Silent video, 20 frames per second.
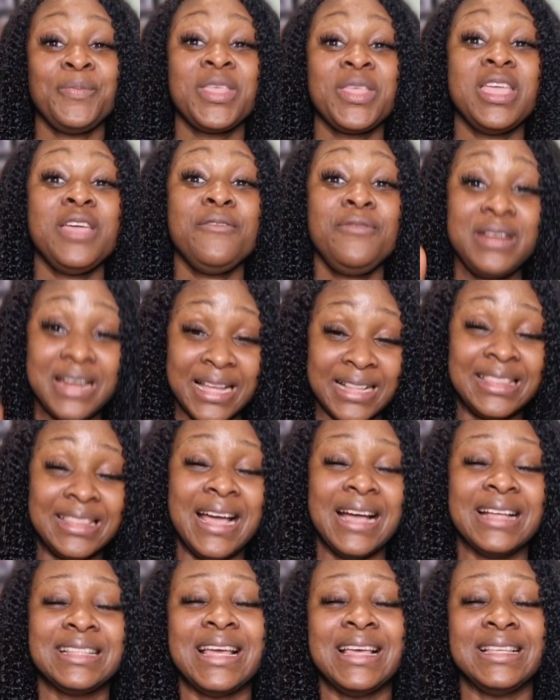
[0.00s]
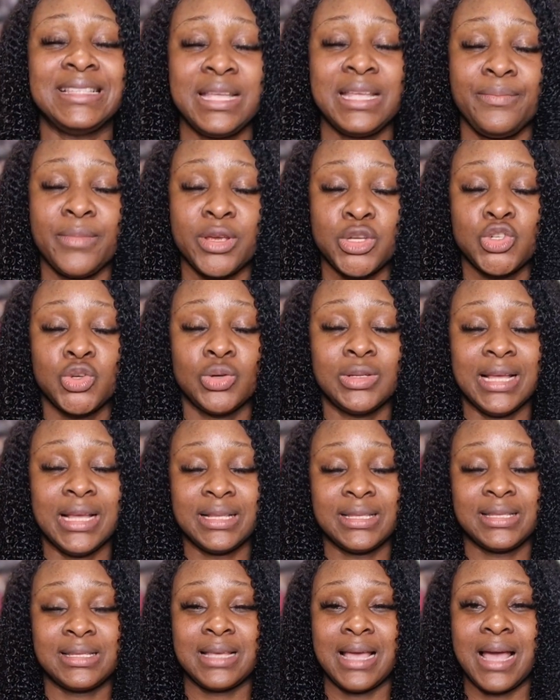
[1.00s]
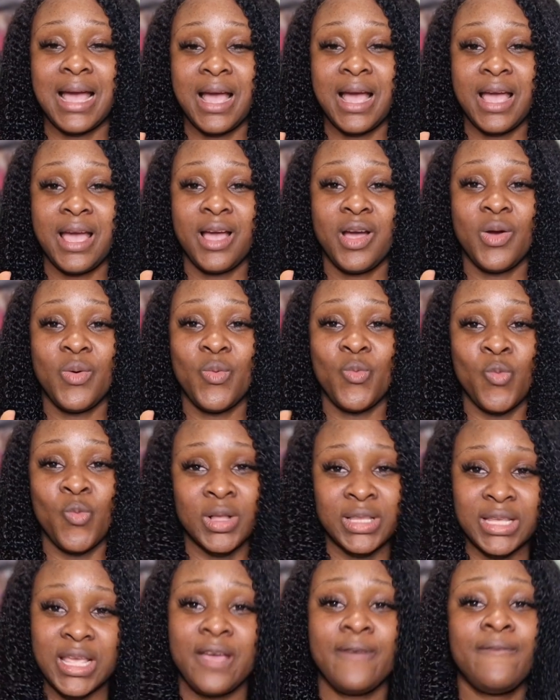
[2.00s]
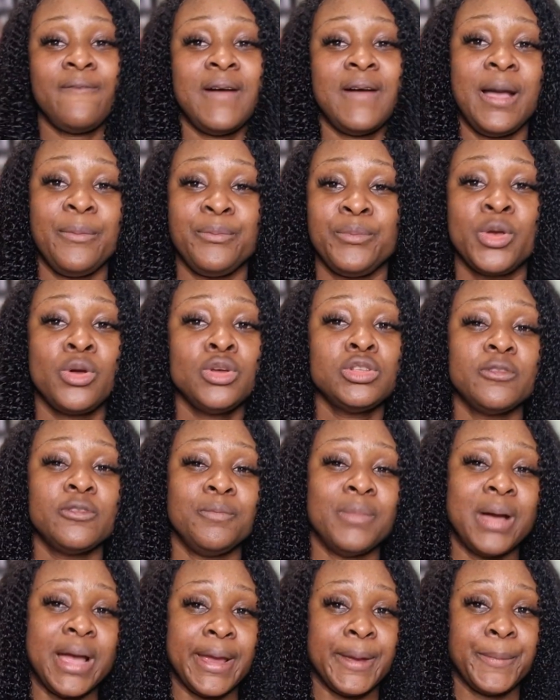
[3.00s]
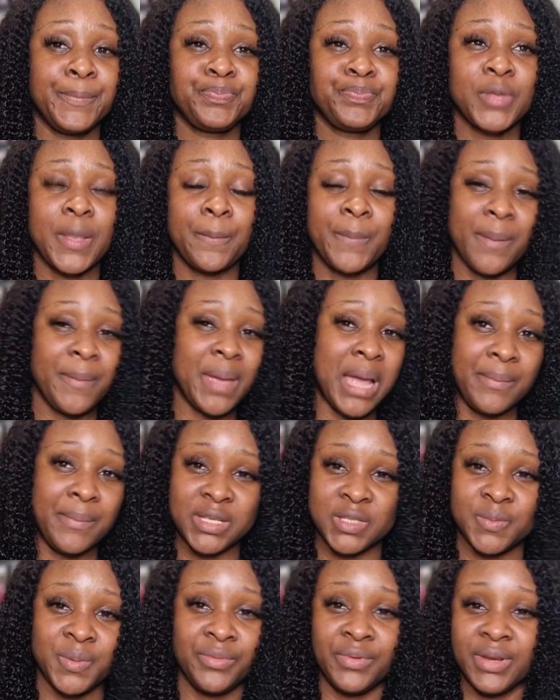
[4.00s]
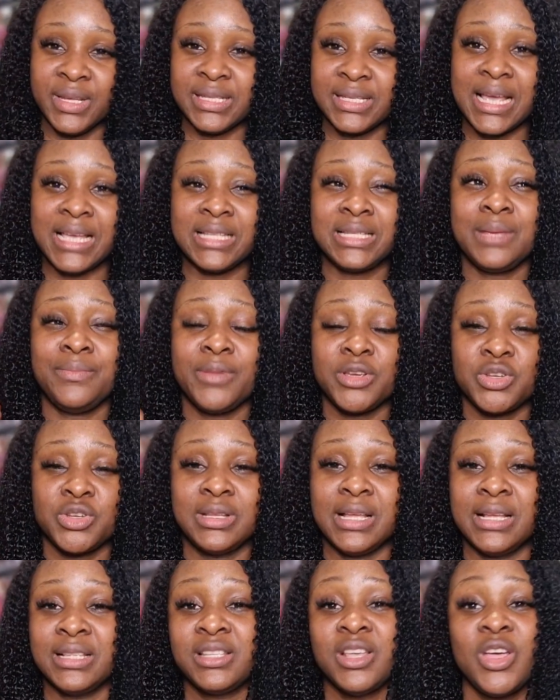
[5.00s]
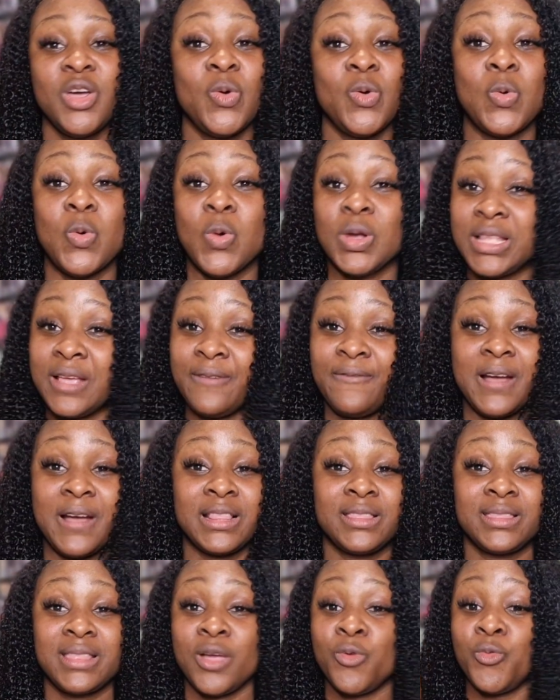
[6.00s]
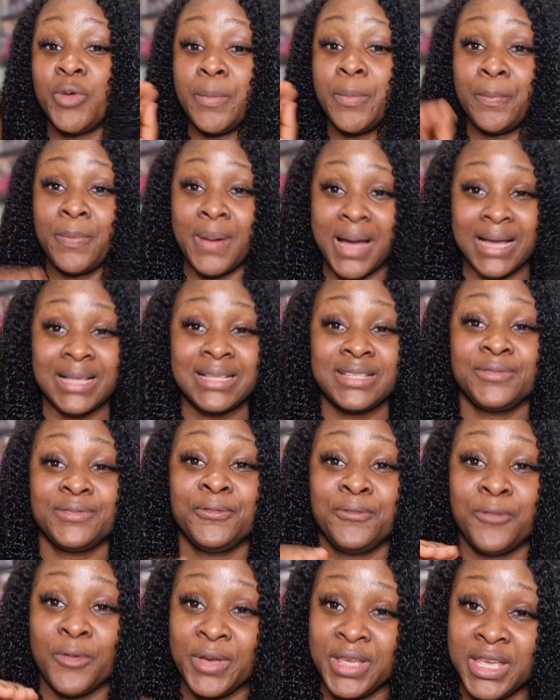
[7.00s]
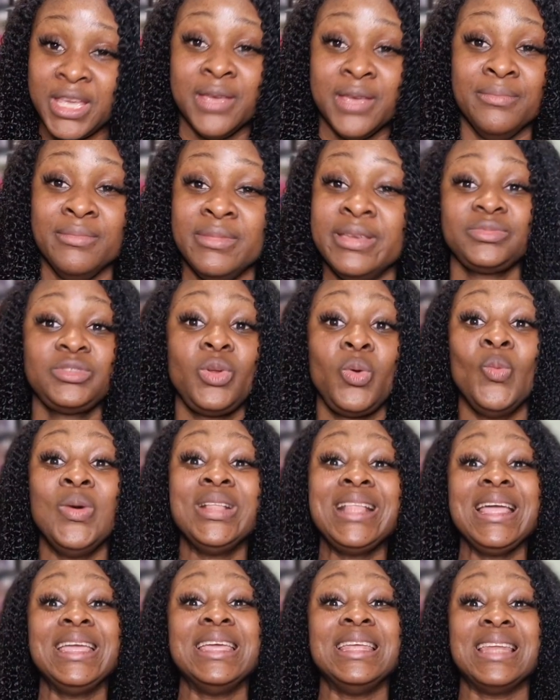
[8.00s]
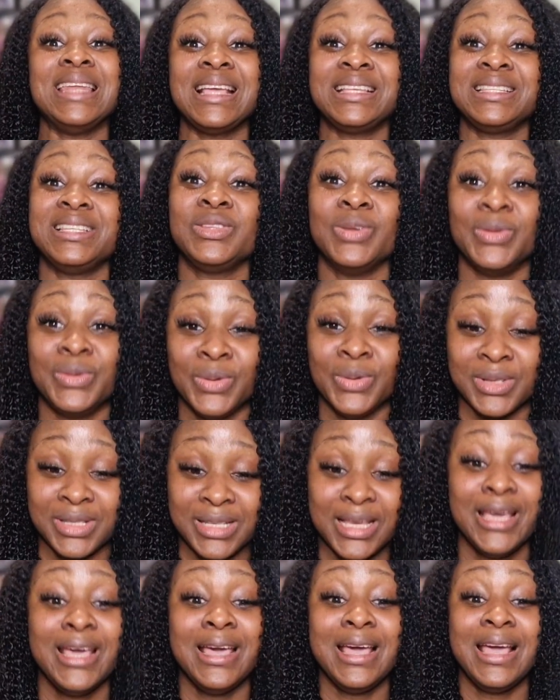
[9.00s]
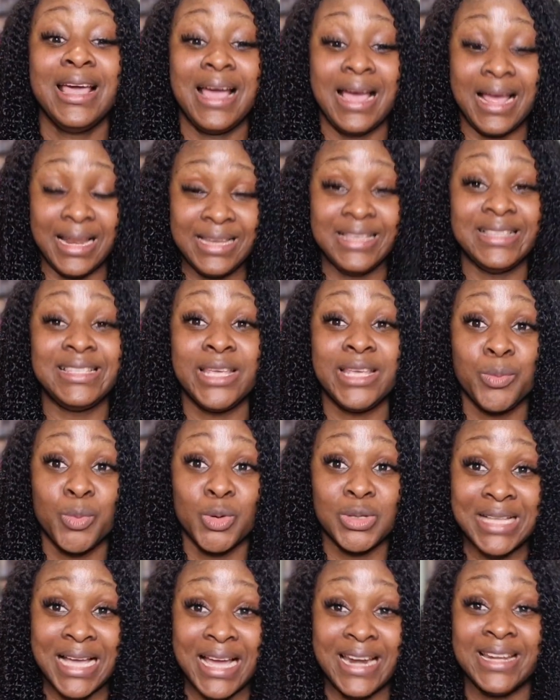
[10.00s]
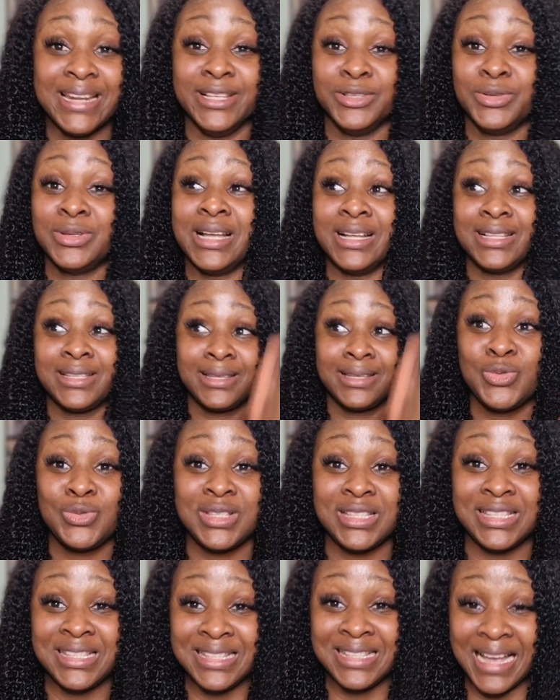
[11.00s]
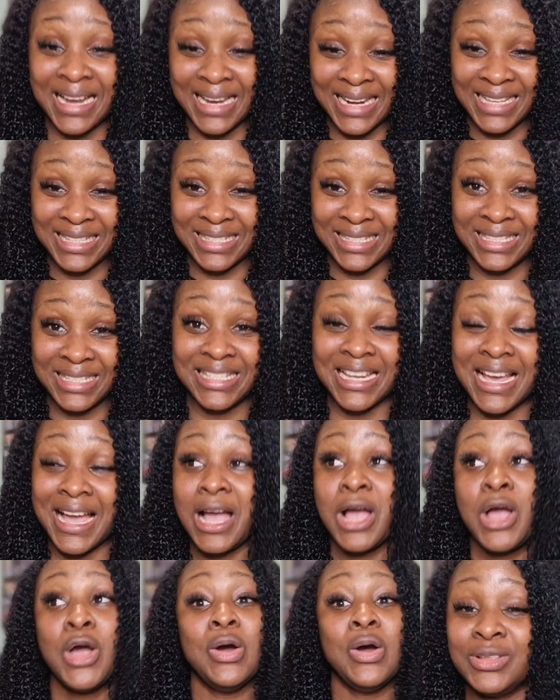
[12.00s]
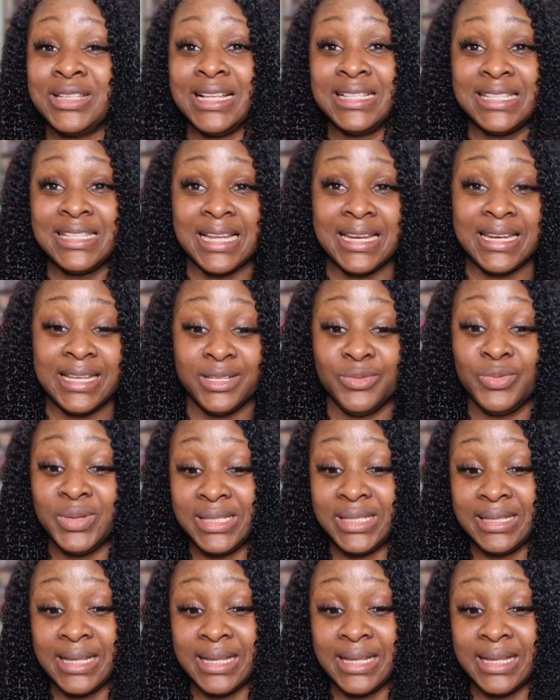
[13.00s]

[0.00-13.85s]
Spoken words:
Even at that, I still make sure that whatever, because of my Birmingham experience, I still make sure that whatever thing we packed for him, whether he likes it or not, at least he must carry it so that their class teacher or their dinner lady will see